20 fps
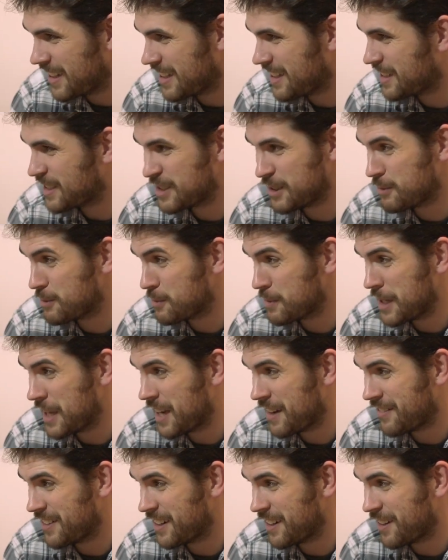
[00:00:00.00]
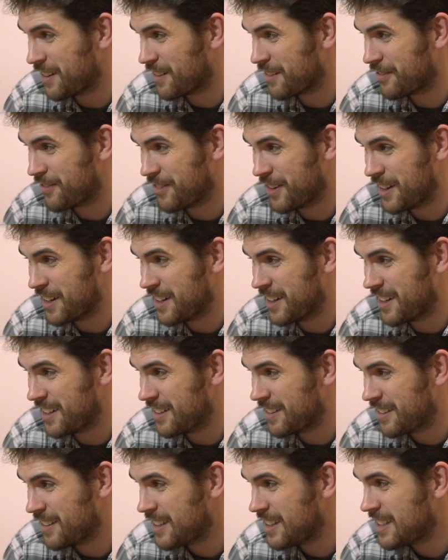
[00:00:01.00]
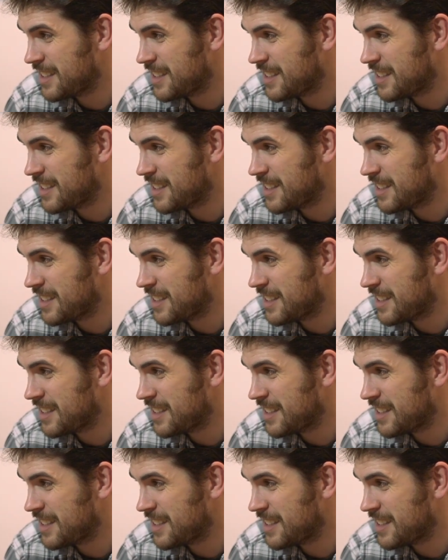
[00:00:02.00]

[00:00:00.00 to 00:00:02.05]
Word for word: and they seemed to be having a lot of fun and